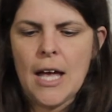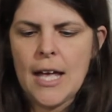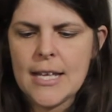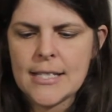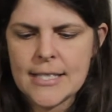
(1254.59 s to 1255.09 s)

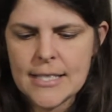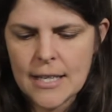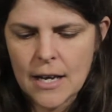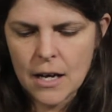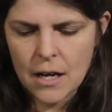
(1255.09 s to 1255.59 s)
is
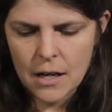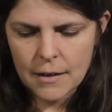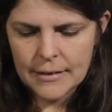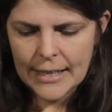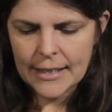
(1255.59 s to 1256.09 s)

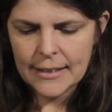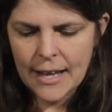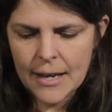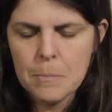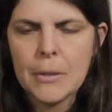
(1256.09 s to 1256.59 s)
like a
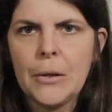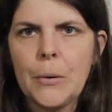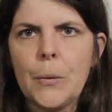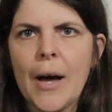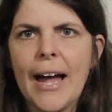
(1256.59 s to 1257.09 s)
light
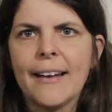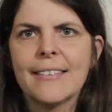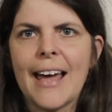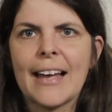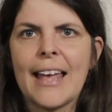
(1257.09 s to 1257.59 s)
blue,
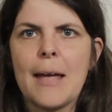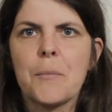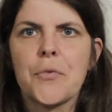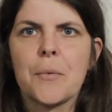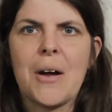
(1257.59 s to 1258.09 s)
and that
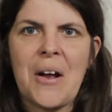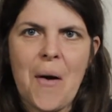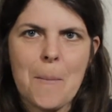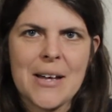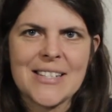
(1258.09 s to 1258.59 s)
came from my
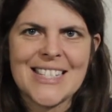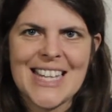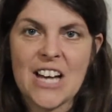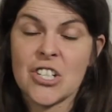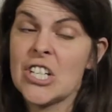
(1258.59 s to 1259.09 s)
grandma's stash.